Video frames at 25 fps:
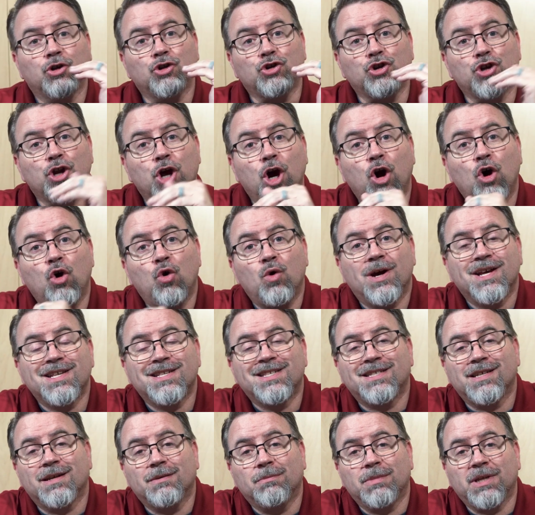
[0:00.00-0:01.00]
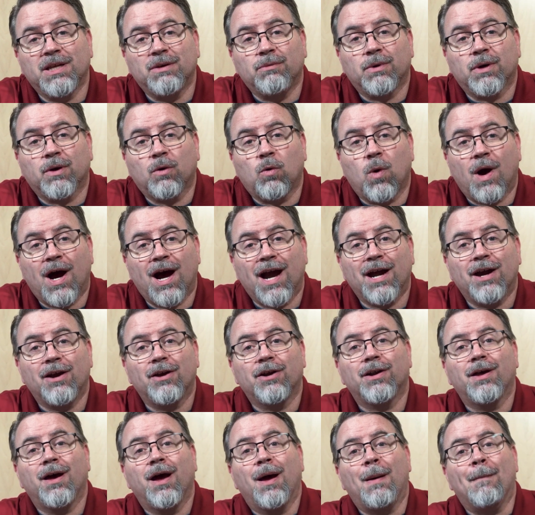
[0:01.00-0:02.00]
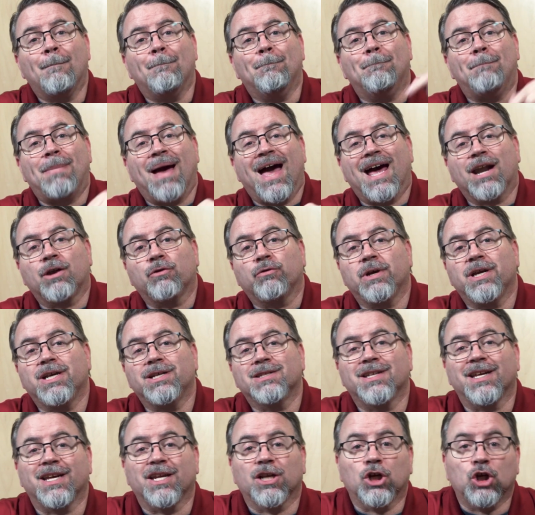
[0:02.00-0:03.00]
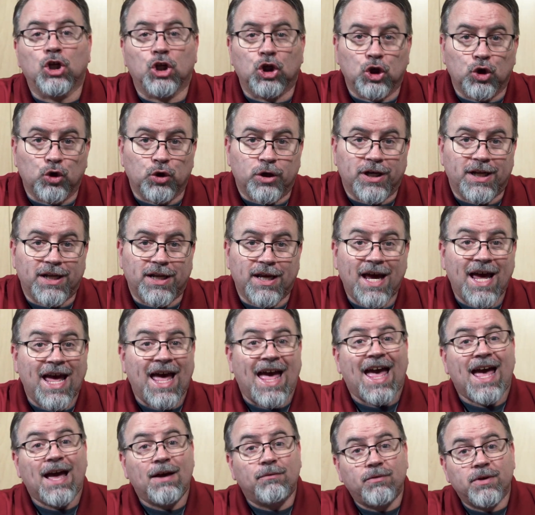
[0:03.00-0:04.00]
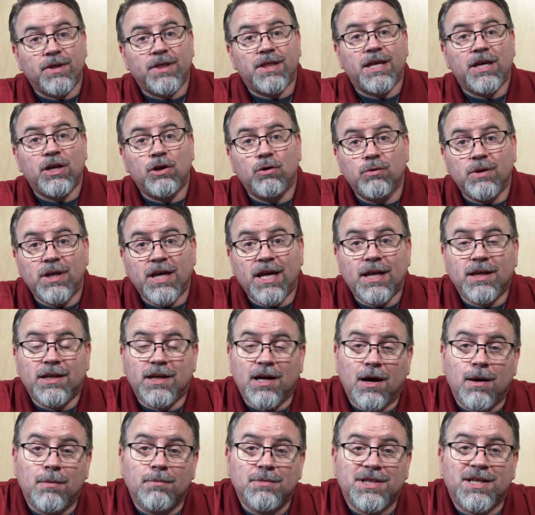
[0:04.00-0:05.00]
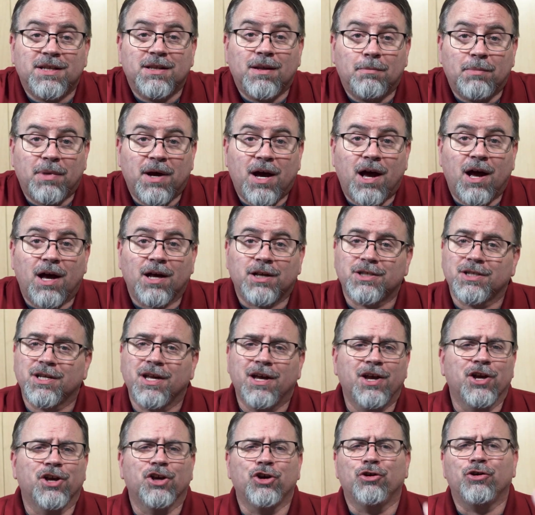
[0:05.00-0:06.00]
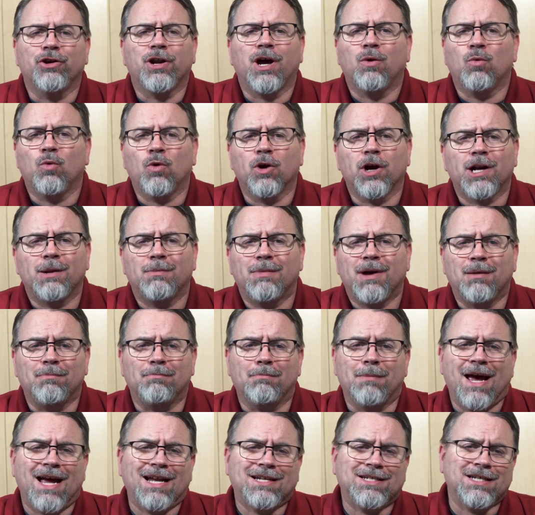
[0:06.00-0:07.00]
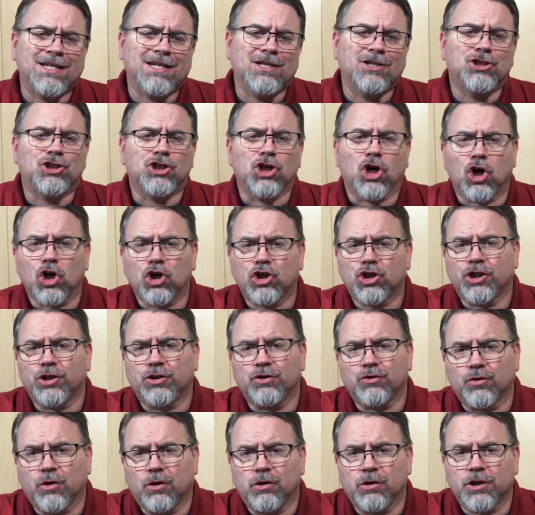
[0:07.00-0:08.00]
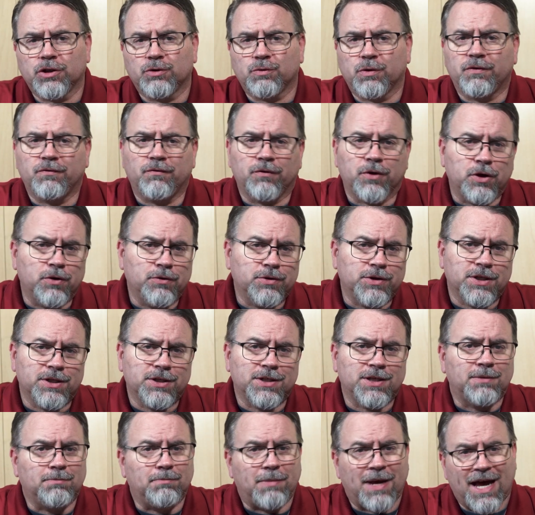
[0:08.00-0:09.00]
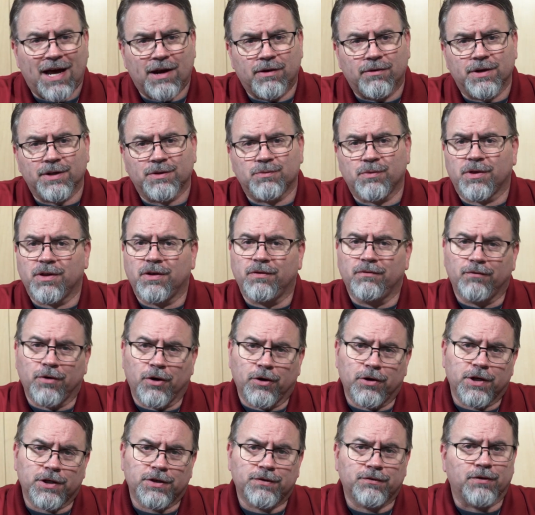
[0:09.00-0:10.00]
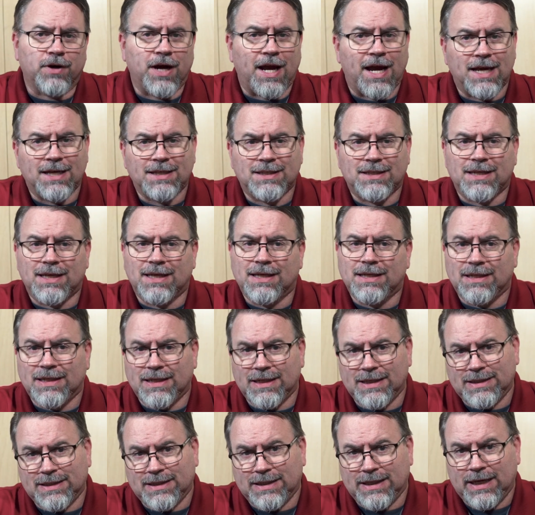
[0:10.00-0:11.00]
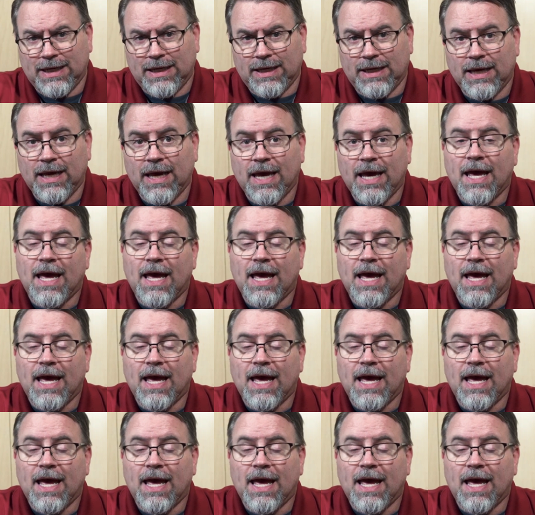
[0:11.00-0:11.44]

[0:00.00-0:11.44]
No assembly required. Batteries included. Everything you need comes in the box. You're not worried about matching charge controllers with fuses and batteries with inverters for AC and DC.